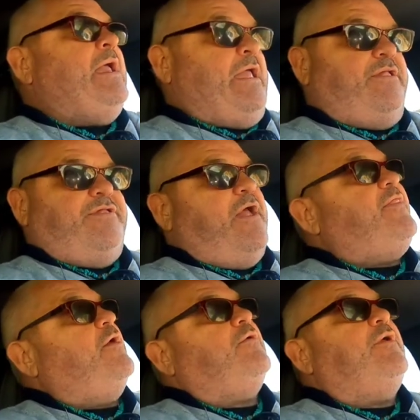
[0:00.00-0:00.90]
He
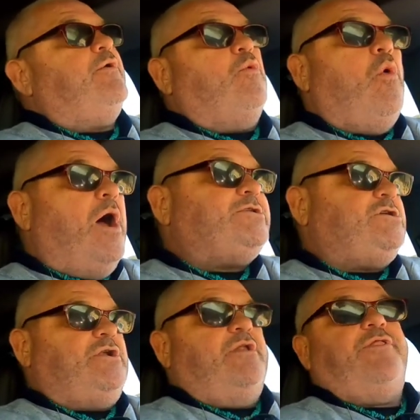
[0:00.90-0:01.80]
said they're either
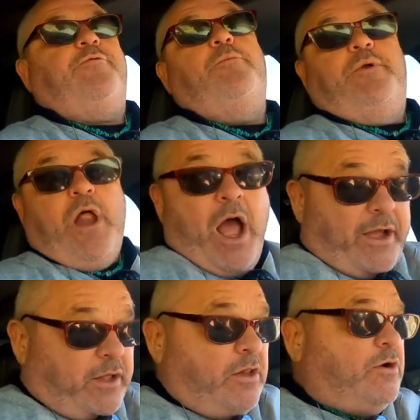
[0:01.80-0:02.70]
watching us through
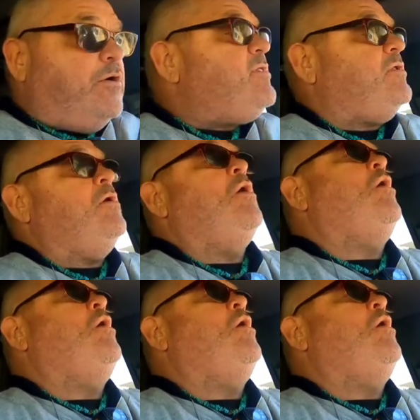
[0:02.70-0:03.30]
binoculars